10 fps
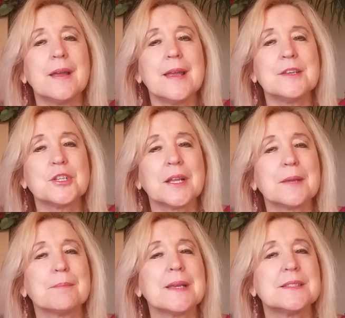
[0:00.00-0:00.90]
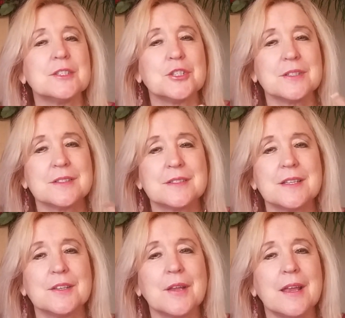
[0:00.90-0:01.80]
angelic messages,
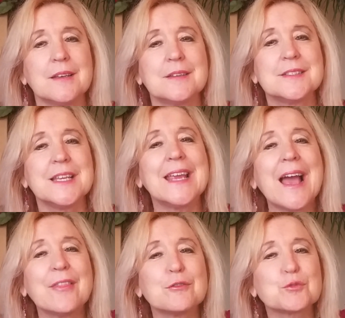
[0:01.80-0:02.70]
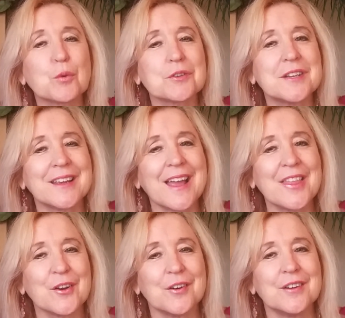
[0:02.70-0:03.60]
and see how those work
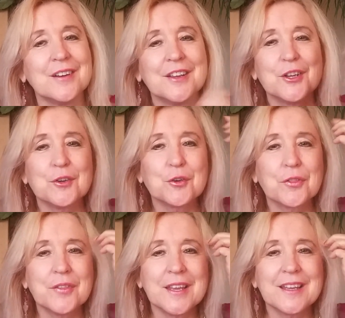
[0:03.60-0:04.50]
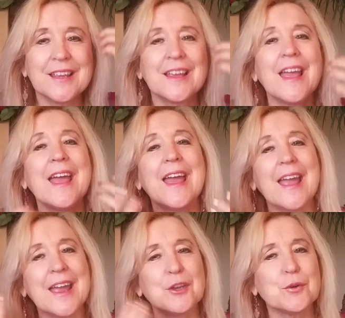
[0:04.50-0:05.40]
together. Your thinking
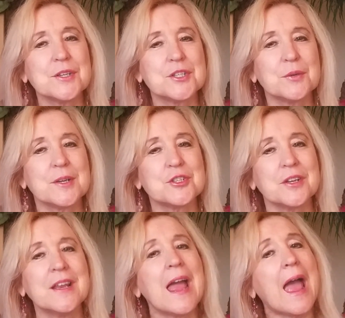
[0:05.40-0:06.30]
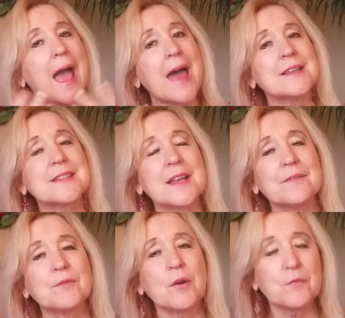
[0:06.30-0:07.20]
and your intuition. How does that
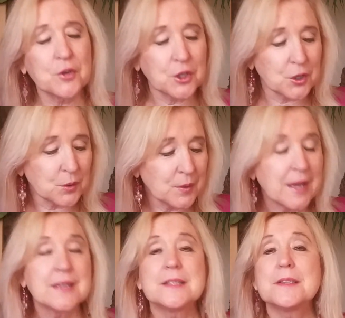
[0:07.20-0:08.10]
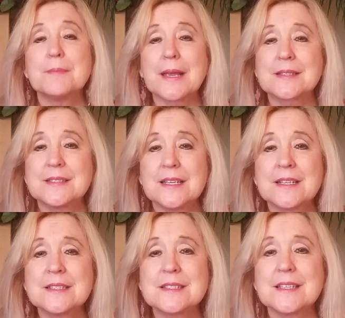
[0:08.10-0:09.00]
unfold for you? Does it make
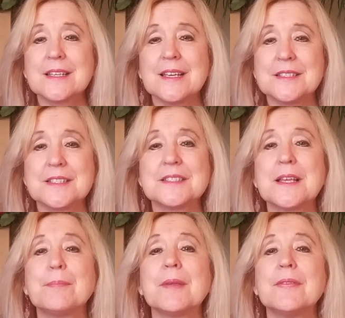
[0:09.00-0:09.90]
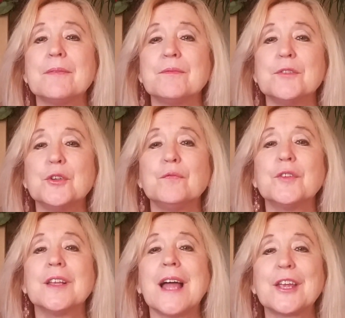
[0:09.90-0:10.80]
sense? is it something that you
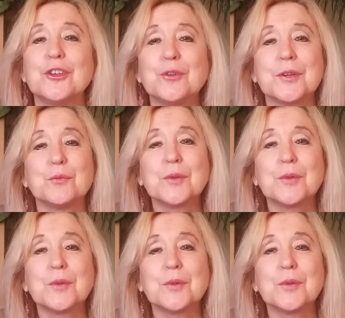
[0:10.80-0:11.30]
feel like you can